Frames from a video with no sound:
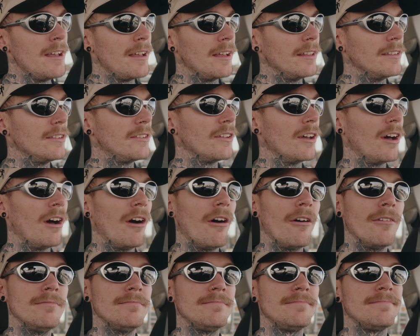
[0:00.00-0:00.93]
And
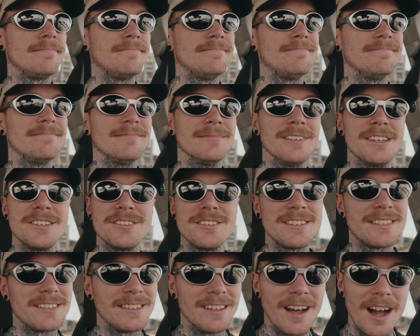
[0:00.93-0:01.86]
so let's
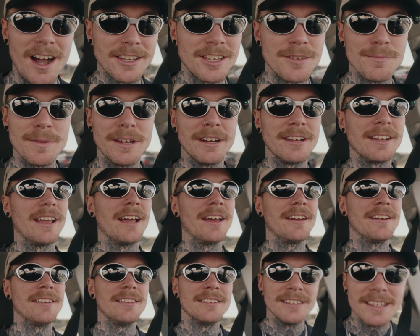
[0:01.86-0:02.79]
just document again.